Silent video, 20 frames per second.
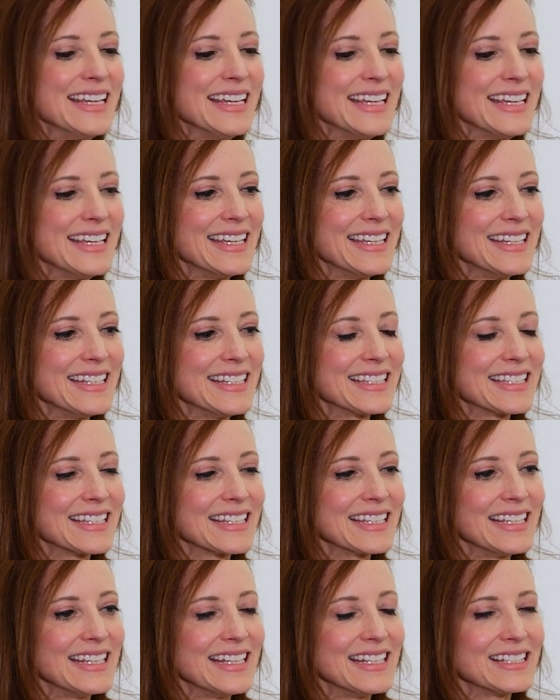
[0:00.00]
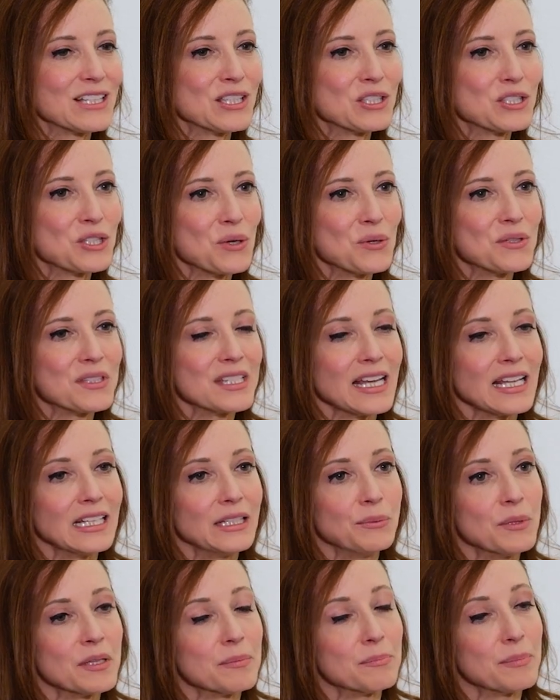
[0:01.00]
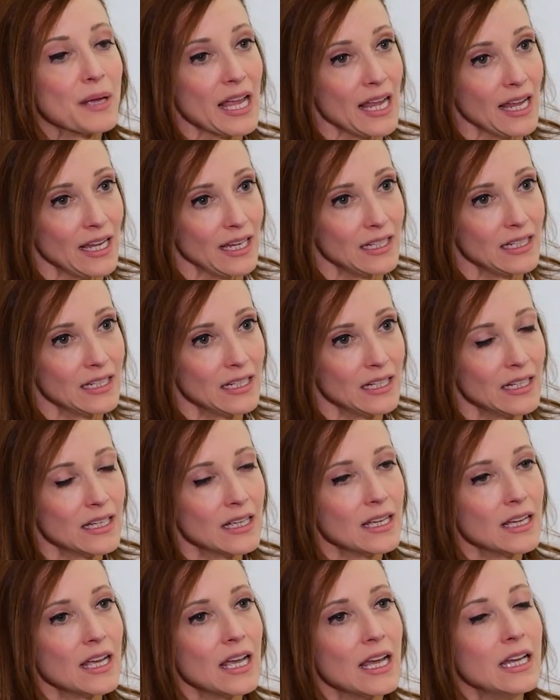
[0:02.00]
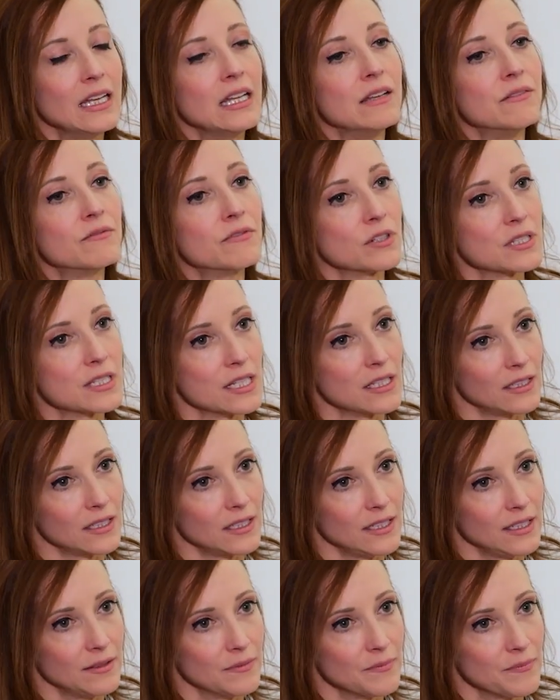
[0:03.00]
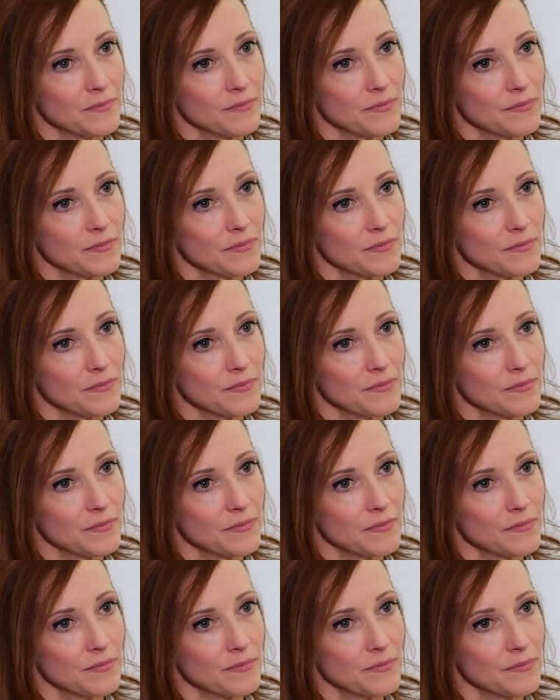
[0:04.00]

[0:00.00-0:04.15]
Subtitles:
It is associated with pain and infertility.